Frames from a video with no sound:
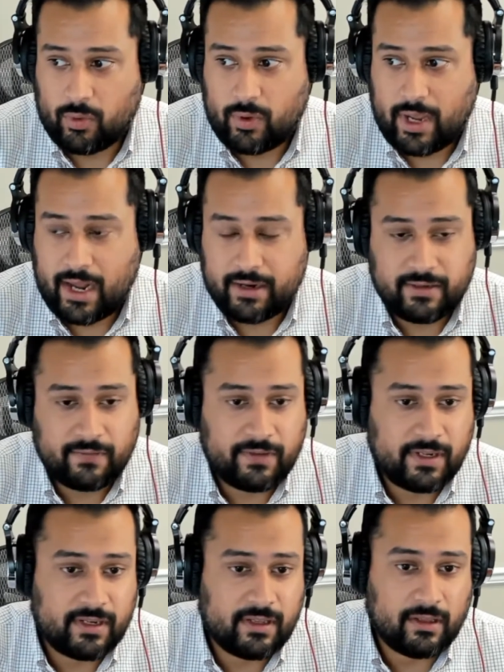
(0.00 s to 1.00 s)
how does it
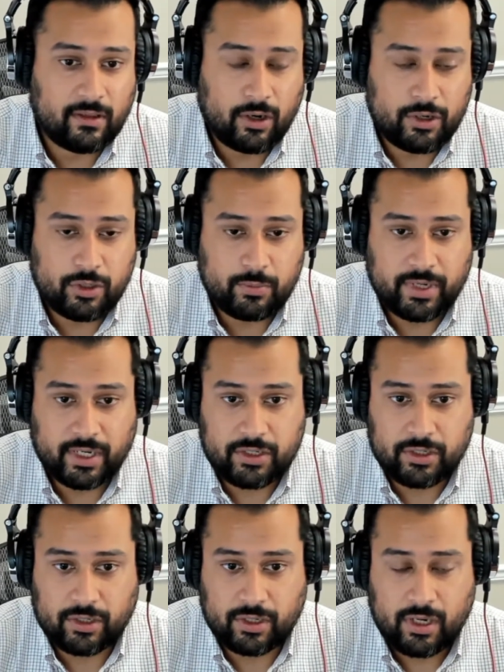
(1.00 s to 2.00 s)
fit into the larger
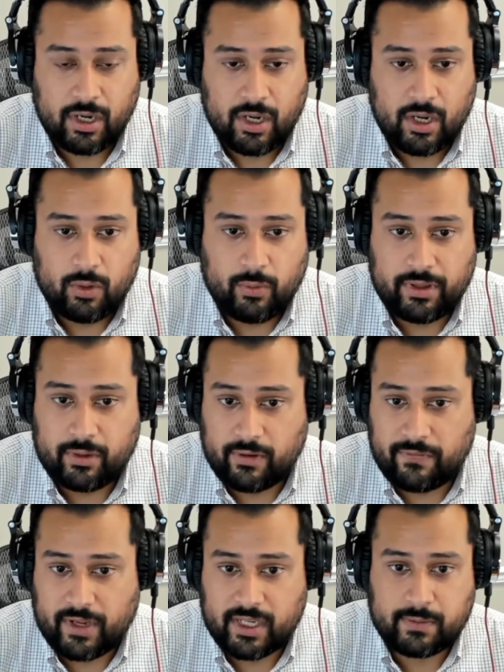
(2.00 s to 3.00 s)
picture with your
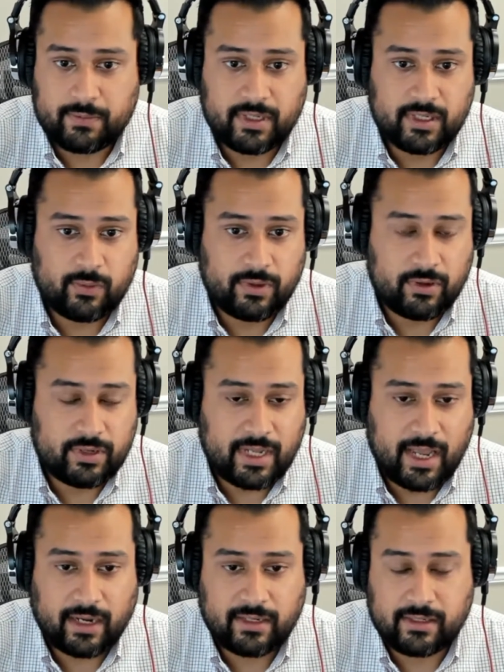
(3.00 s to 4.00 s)
investments, with your
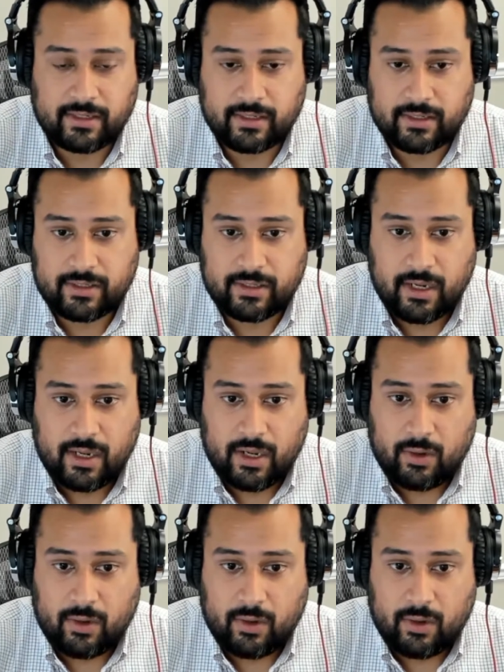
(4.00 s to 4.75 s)
taxes,